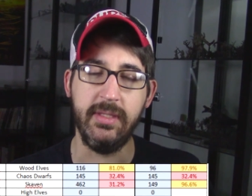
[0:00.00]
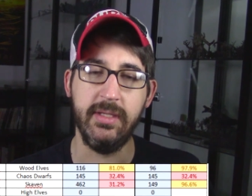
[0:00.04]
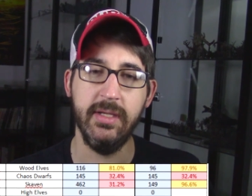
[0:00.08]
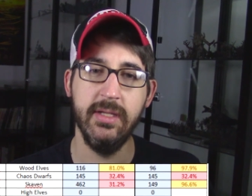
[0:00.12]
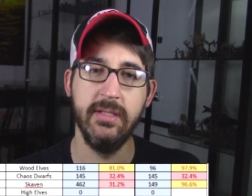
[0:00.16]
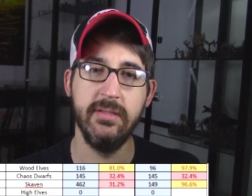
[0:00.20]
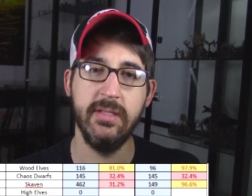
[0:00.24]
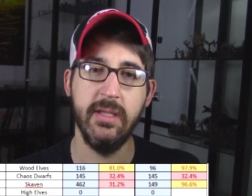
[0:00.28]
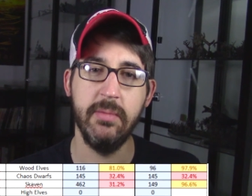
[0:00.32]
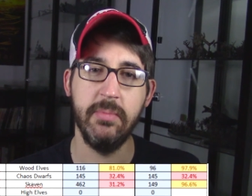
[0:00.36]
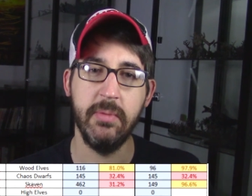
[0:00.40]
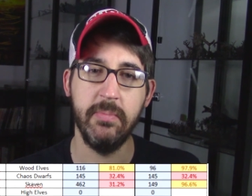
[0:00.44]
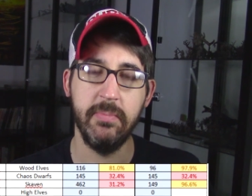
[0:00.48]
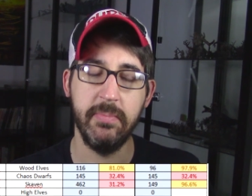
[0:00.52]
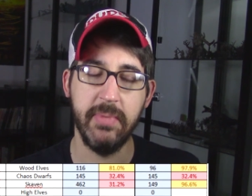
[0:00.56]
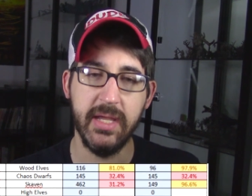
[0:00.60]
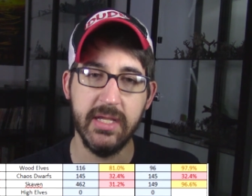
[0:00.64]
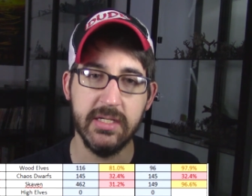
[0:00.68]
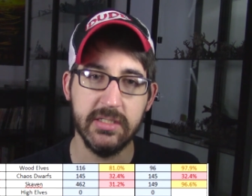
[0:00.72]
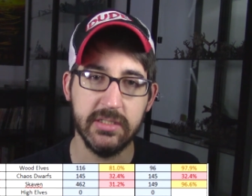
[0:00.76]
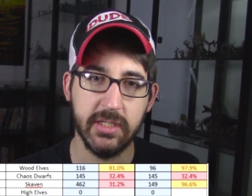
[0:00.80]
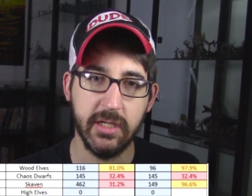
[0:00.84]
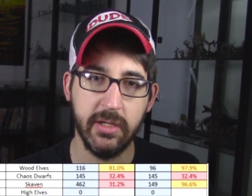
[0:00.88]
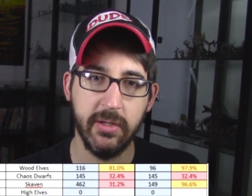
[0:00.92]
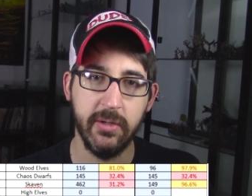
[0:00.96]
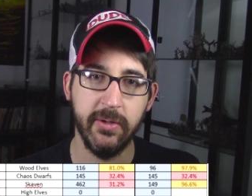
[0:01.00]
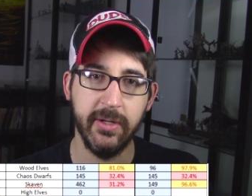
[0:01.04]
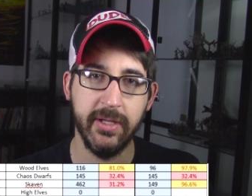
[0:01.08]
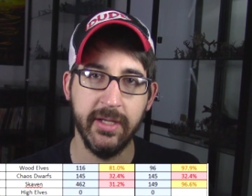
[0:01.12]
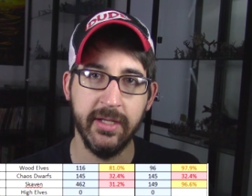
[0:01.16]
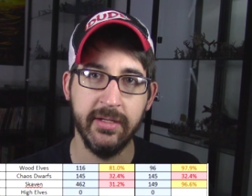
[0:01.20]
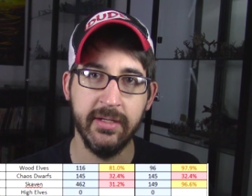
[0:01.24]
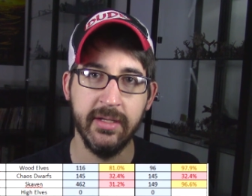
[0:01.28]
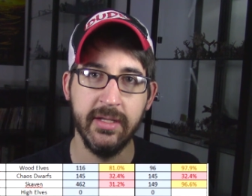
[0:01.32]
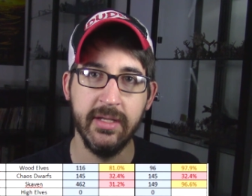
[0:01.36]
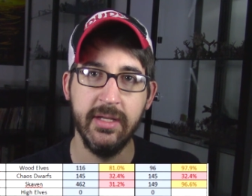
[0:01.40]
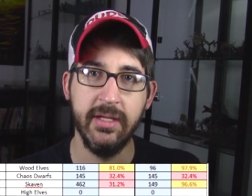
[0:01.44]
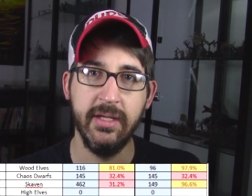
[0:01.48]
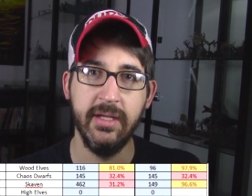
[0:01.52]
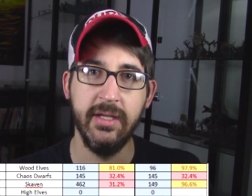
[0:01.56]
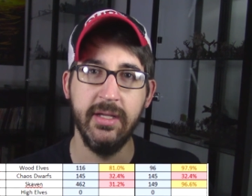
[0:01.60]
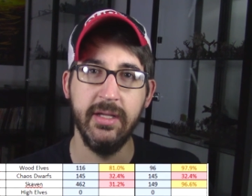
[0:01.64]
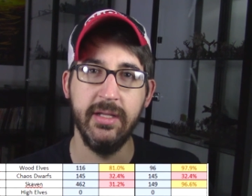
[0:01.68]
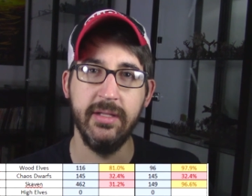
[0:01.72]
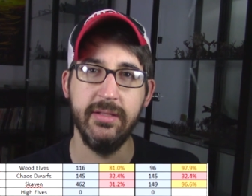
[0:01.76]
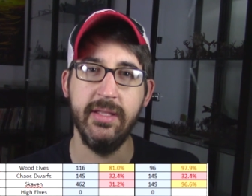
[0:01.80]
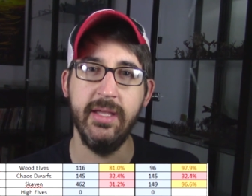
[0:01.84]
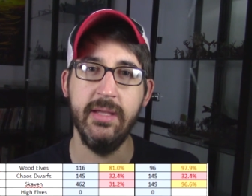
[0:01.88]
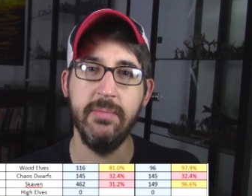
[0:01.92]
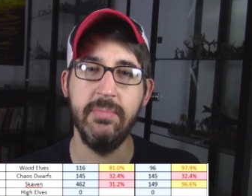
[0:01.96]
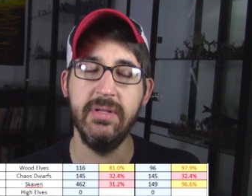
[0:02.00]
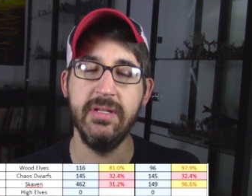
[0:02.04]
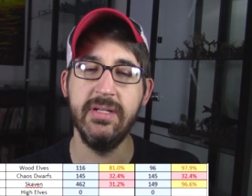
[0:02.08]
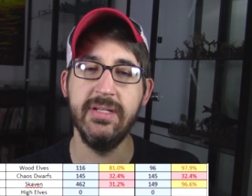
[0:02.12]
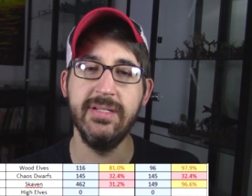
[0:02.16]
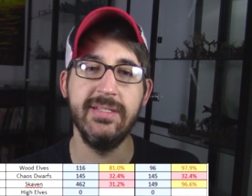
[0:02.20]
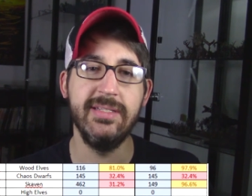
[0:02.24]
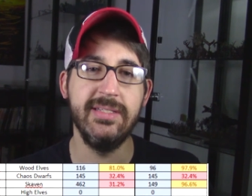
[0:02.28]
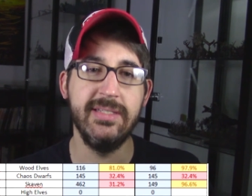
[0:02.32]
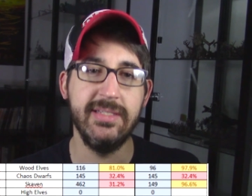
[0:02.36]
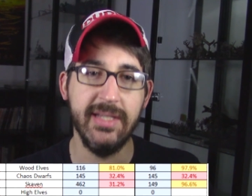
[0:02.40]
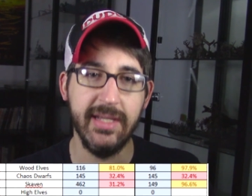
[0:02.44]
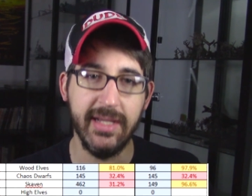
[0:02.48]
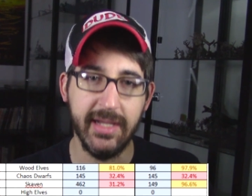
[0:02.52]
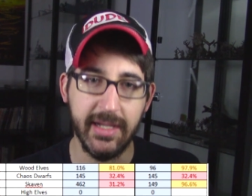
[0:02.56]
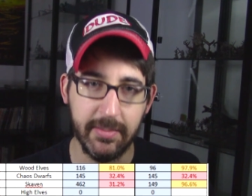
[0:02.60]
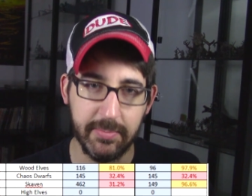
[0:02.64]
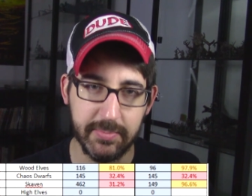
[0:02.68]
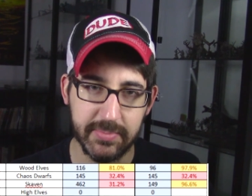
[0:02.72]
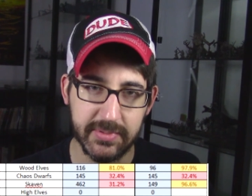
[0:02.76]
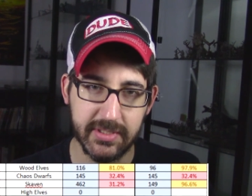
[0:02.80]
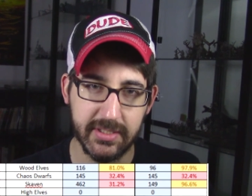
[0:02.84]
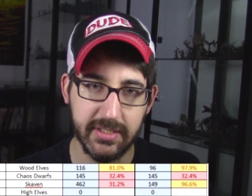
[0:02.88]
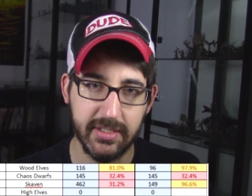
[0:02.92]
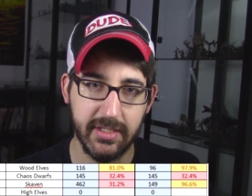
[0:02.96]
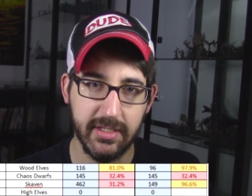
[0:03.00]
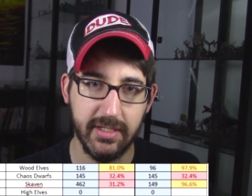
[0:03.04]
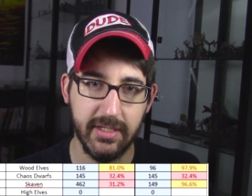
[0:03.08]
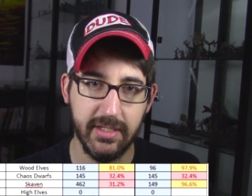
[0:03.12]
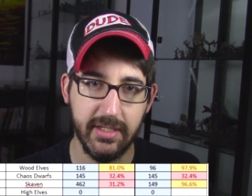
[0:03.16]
they've been base coated, they've been dipped,